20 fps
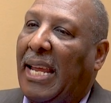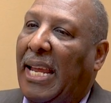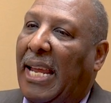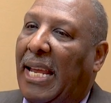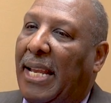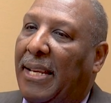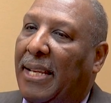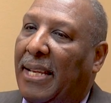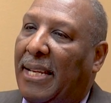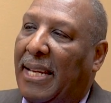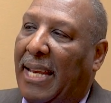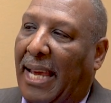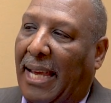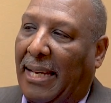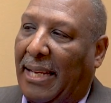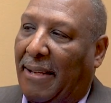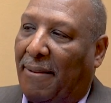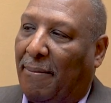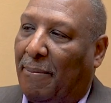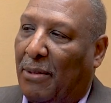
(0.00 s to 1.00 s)
and did not
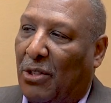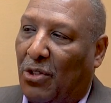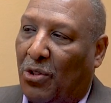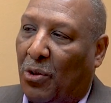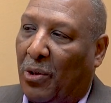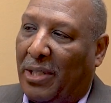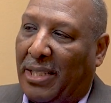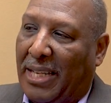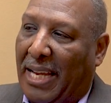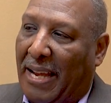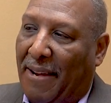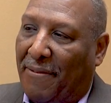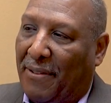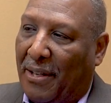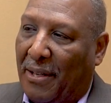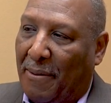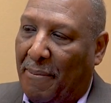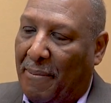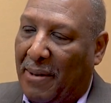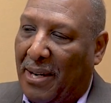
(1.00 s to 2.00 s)
have a majority
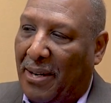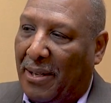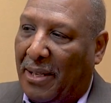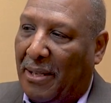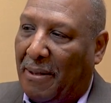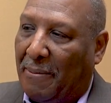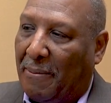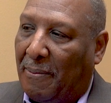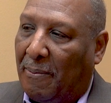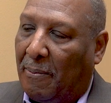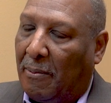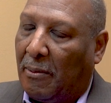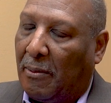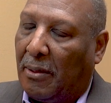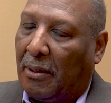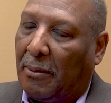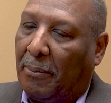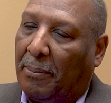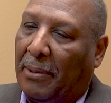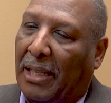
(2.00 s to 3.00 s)
African American
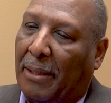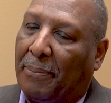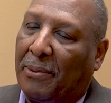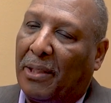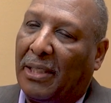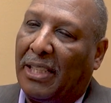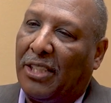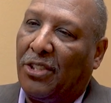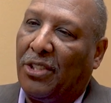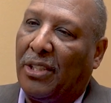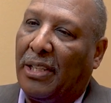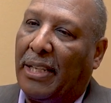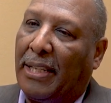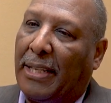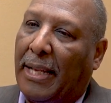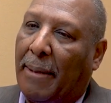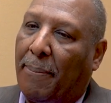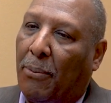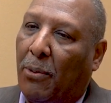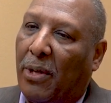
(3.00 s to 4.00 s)
population at
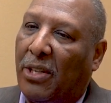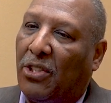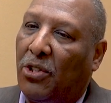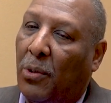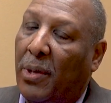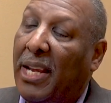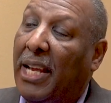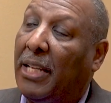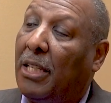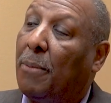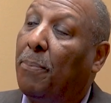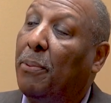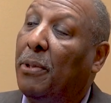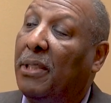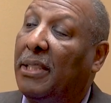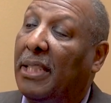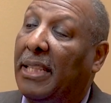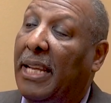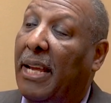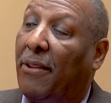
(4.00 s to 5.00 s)
that point. So he had to
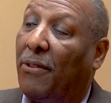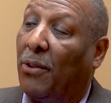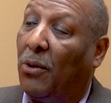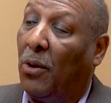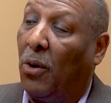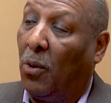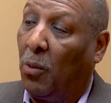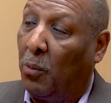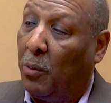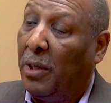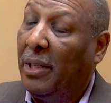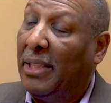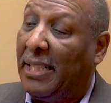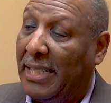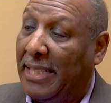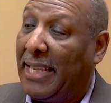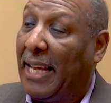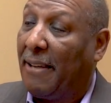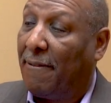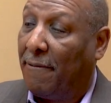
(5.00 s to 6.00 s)
put together a really
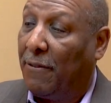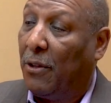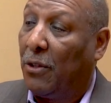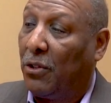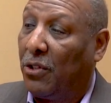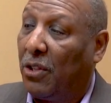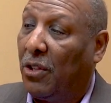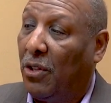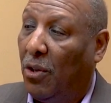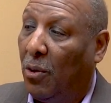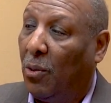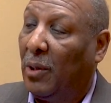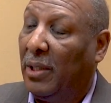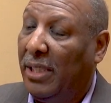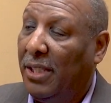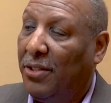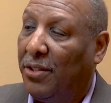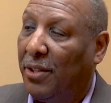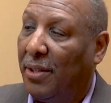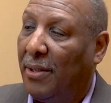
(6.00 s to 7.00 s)
diverse
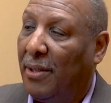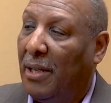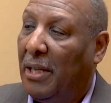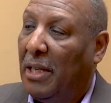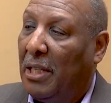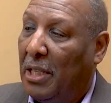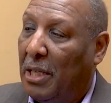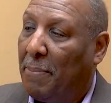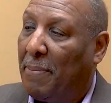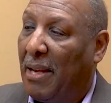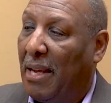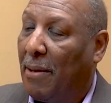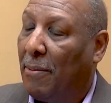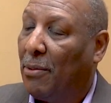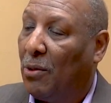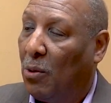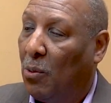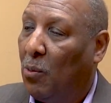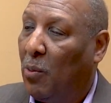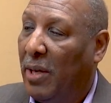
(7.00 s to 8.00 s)
coalition to be
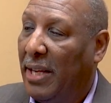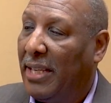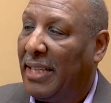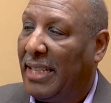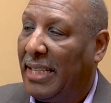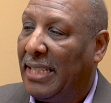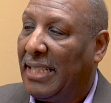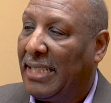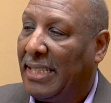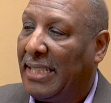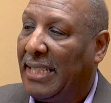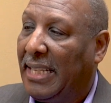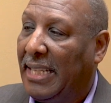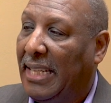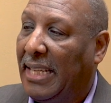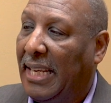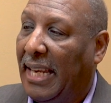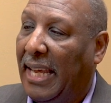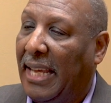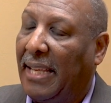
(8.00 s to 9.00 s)
able to win in a
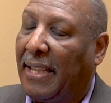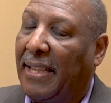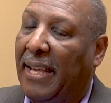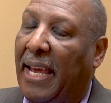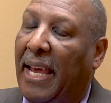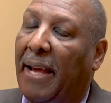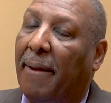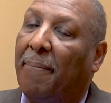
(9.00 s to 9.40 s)
city like that.